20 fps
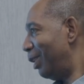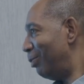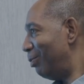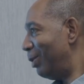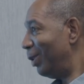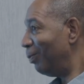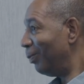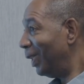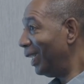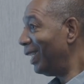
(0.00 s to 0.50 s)

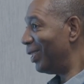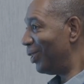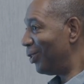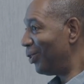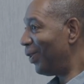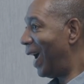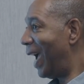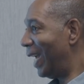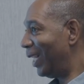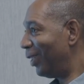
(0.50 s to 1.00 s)
we can
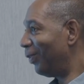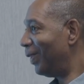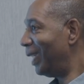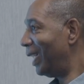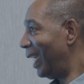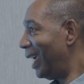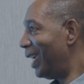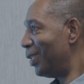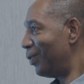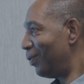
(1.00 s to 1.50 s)
track 3
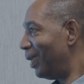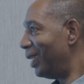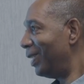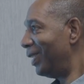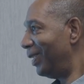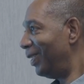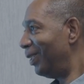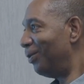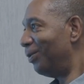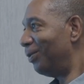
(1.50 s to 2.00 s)
days
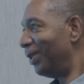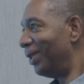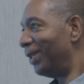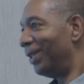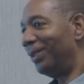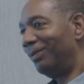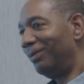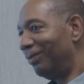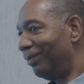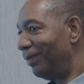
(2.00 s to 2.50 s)
whether you
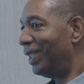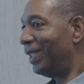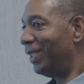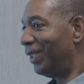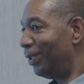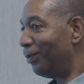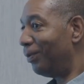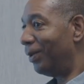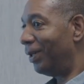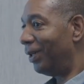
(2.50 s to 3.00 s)

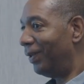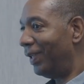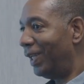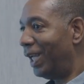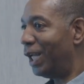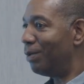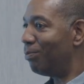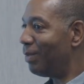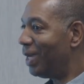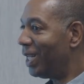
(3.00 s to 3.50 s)
were
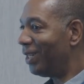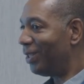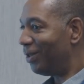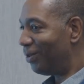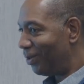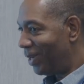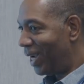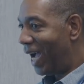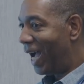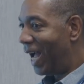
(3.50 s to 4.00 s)
admitted
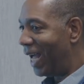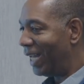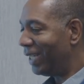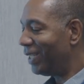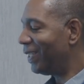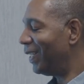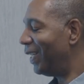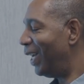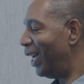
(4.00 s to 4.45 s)
or not.